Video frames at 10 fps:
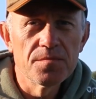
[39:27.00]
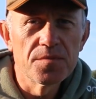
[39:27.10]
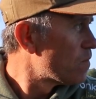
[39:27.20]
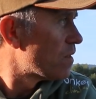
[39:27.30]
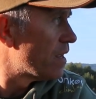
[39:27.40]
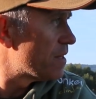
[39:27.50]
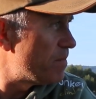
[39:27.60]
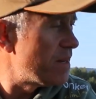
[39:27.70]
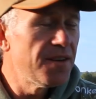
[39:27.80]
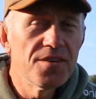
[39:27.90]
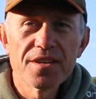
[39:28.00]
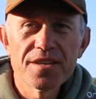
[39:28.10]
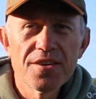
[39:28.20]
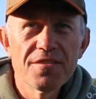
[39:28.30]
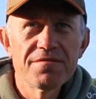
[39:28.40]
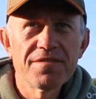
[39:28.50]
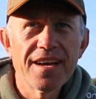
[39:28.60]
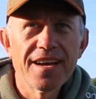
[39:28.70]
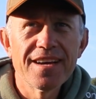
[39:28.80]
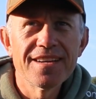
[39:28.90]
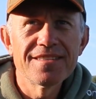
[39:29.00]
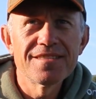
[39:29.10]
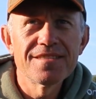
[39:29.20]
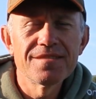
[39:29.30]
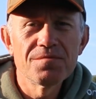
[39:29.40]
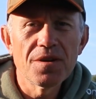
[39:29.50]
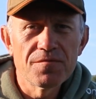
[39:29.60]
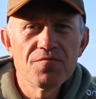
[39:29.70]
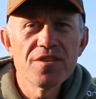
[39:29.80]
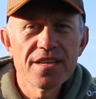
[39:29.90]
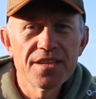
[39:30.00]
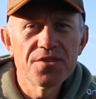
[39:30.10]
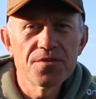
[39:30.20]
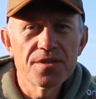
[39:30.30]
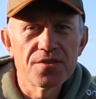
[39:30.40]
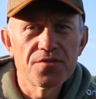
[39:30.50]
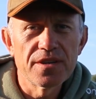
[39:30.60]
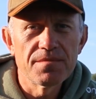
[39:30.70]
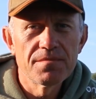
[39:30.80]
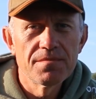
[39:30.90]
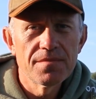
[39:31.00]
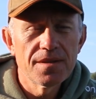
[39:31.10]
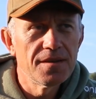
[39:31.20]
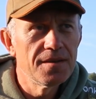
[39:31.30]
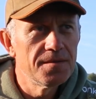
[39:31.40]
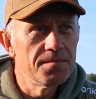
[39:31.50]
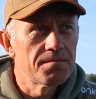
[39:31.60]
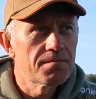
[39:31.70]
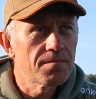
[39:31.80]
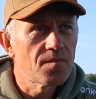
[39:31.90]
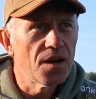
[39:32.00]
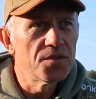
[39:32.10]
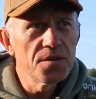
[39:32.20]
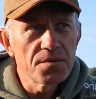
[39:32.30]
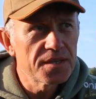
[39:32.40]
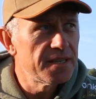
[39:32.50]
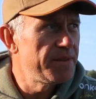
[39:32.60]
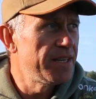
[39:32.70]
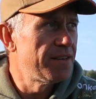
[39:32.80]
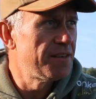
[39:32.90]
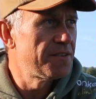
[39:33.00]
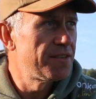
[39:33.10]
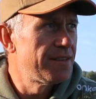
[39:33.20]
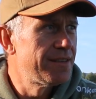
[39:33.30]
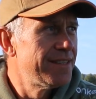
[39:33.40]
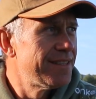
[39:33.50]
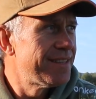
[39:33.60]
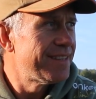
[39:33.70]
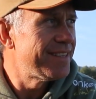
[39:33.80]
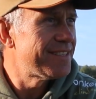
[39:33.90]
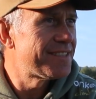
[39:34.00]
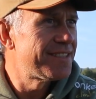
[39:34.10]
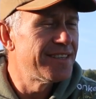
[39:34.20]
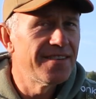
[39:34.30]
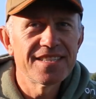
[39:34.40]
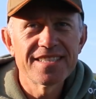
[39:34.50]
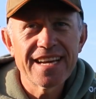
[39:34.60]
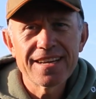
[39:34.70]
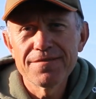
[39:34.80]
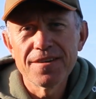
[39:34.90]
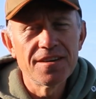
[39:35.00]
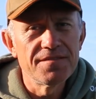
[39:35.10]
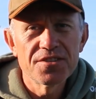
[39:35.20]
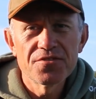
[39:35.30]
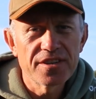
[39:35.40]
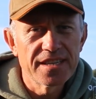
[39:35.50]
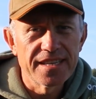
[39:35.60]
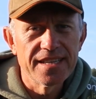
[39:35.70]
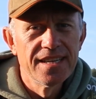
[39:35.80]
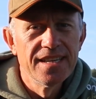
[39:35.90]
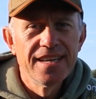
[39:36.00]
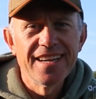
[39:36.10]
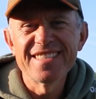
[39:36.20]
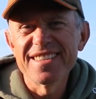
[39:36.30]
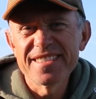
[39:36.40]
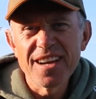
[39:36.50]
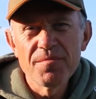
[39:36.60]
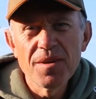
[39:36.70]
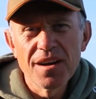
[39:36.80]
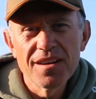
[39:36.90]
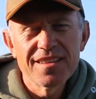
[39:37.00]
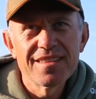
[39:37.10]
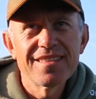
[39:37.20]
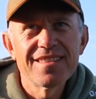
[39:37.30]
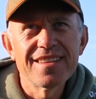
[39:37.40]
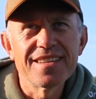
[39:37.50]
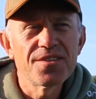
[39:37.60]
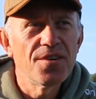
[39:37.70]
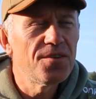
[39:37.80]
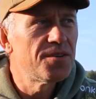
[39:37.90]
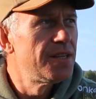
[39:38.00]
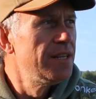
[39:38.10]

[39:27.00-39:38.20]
So it's been a learning curve, and I've really enjoyed the trip. I knew it was going to be hard. It's it's Etang 5, it's tricky, it's the summer, it's hot,